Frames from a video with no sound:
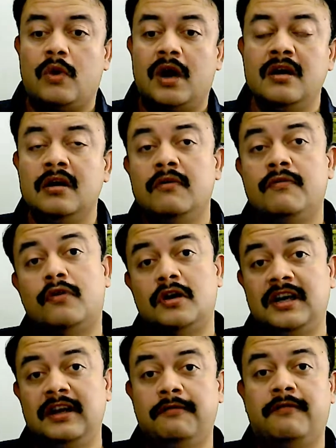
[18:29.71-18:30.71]
one hundred
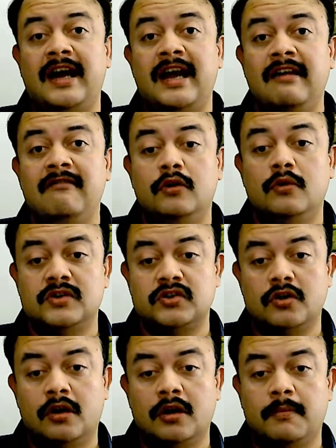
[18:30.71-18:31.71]
forty-five U S
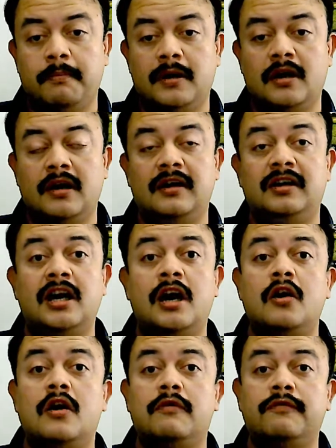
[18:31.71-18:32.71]
dollar per
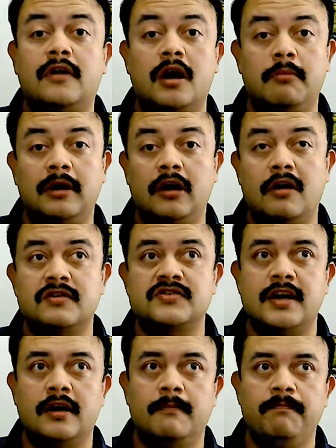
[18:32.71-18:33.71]
ton of carbon
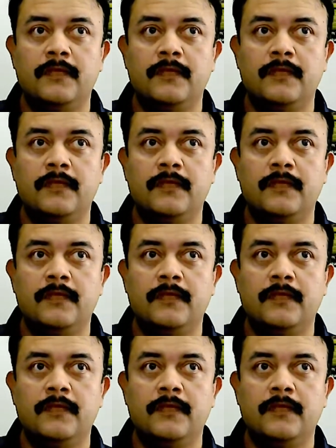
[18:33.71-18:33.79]
dioxide.